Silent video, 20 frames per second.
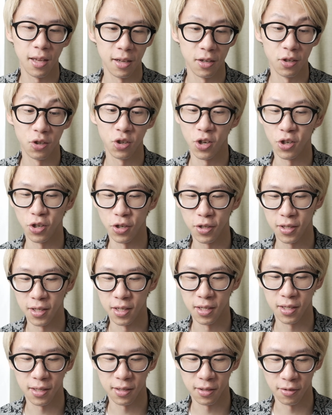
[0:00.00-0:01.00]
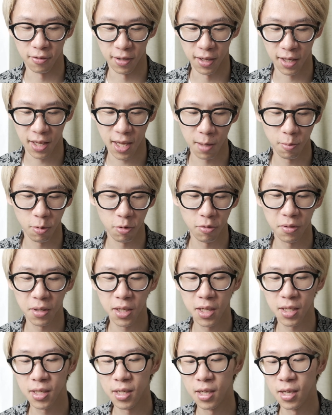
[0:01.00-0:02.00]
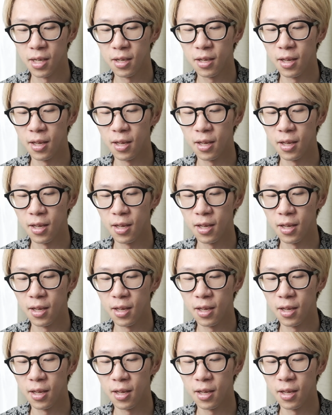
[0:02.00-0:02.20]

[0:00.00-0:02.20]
JJC's sort of like cable release.